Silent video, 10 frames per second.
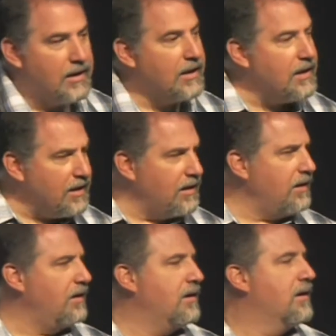
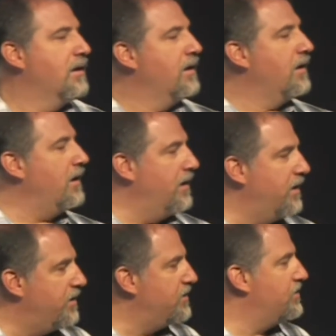He
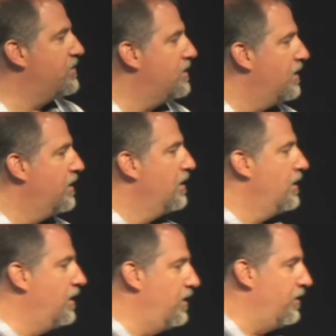is
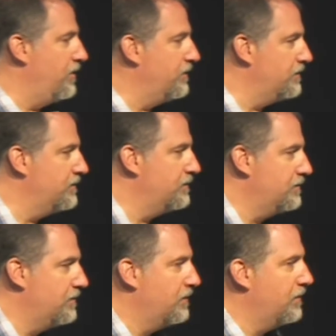here.
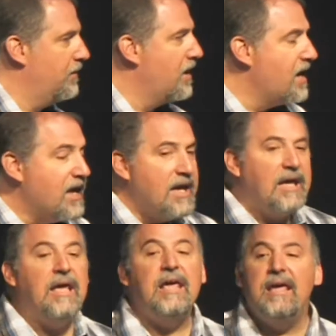
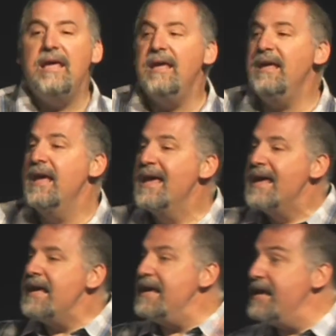He
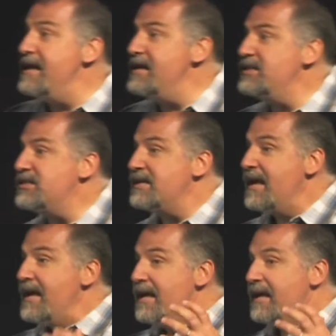is
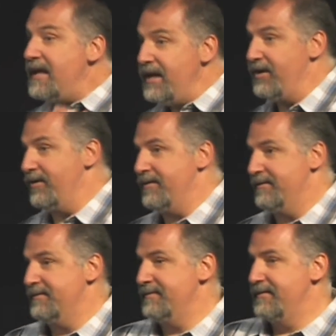here.
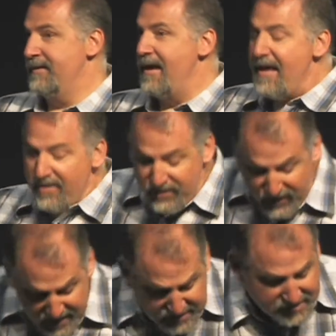
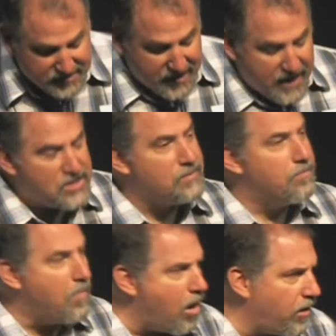This is
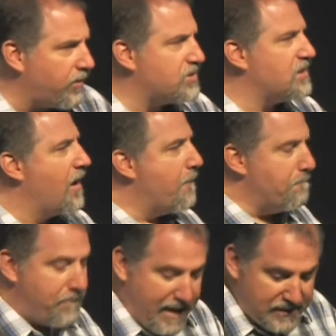Mark's
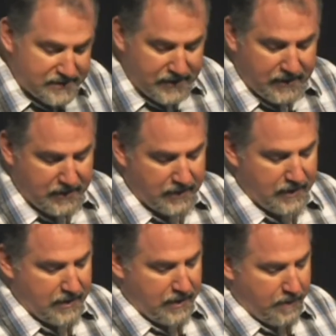basic
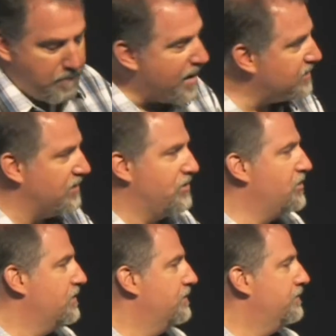
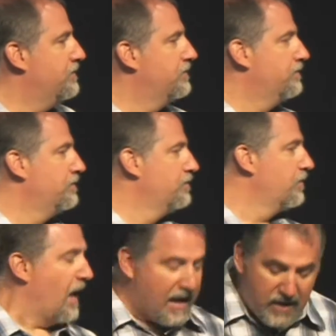message.
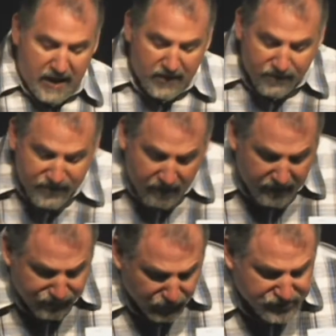In, in the
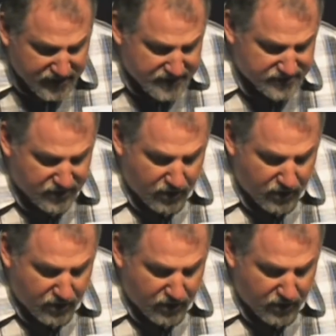very first sentence